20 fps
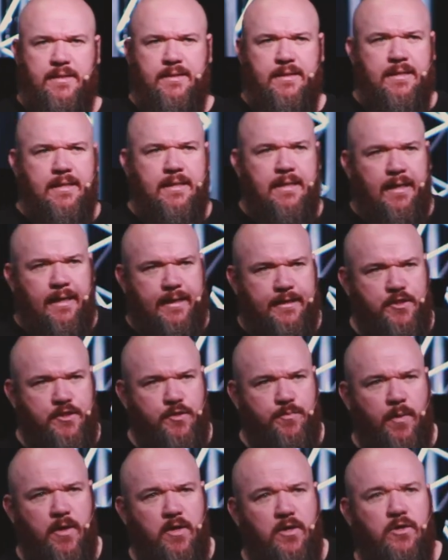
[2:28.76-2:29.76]
But I
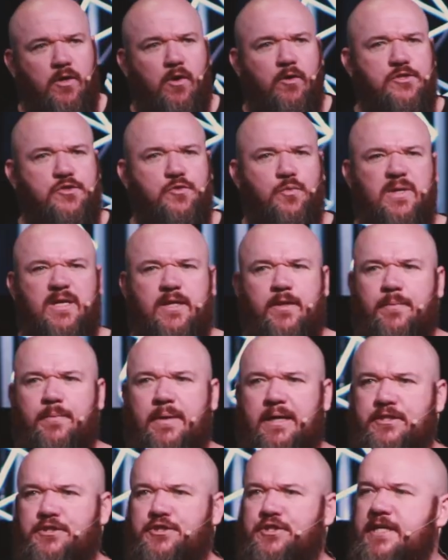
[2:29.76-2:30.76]
spoke last week
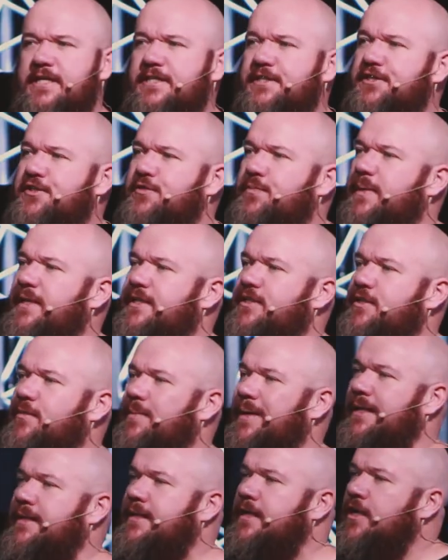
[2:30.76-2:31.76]
about Jesus speaks
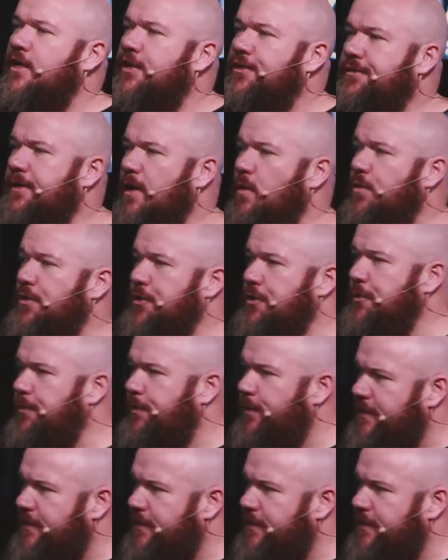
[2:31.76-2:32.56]
about no one who